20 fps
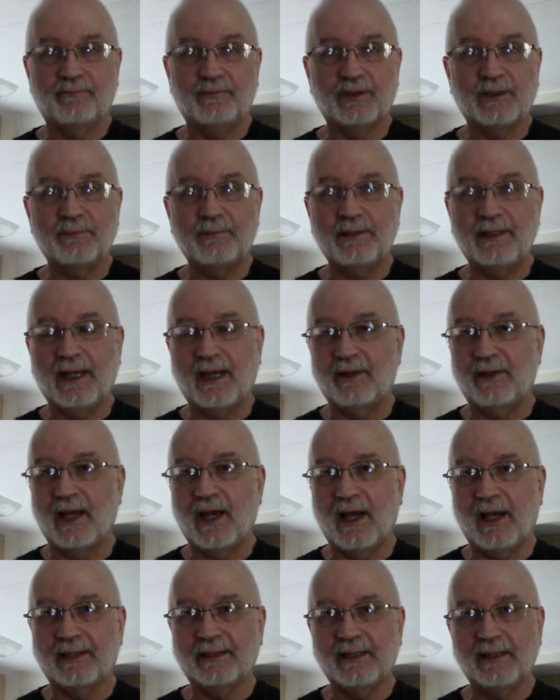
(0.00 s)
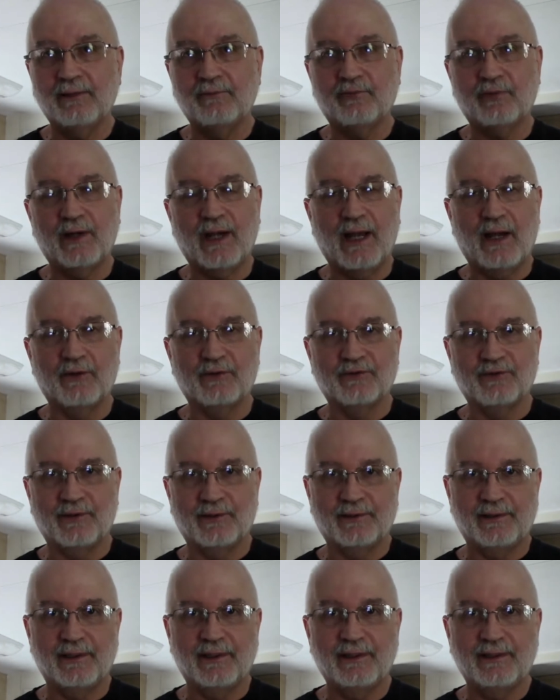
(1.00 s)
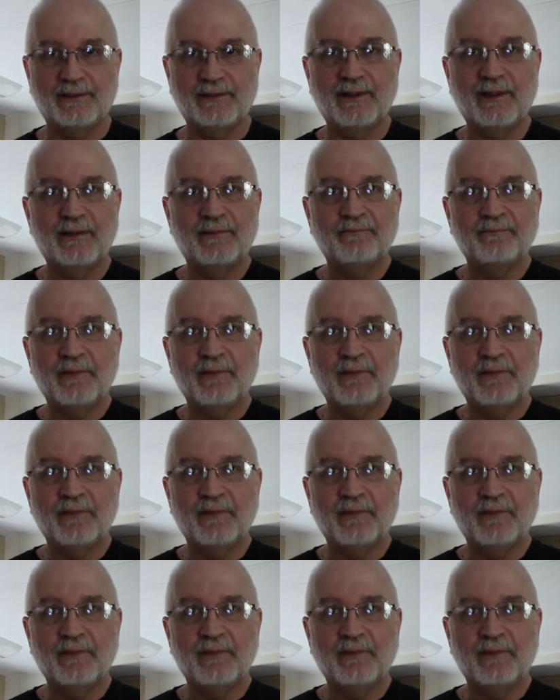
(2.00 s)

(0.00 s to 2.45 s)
You could be out hiking for hours on end.